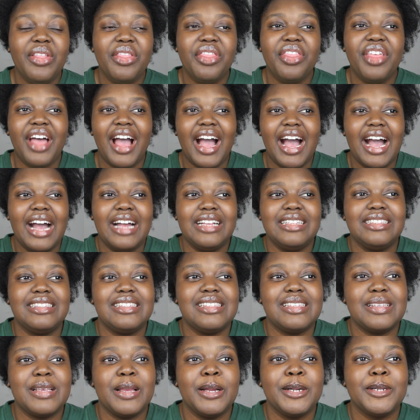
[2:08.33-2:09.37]

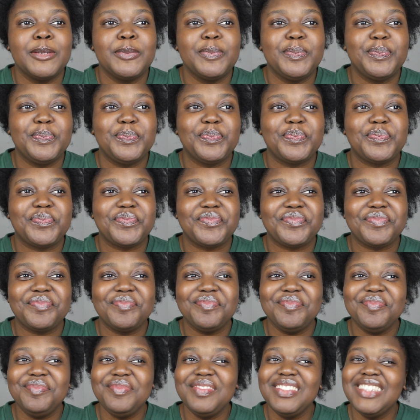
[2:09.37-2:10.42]
that
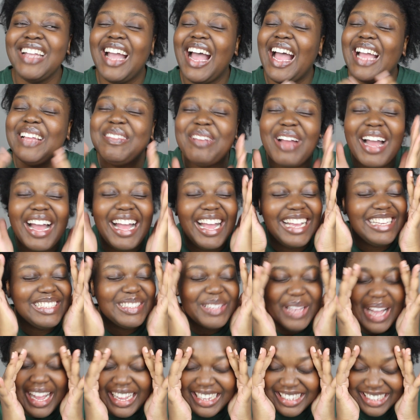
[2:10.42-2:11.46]

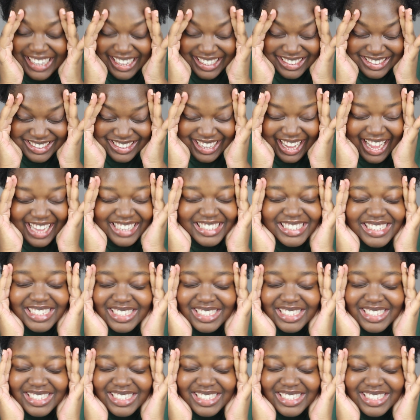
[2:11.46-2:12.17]
I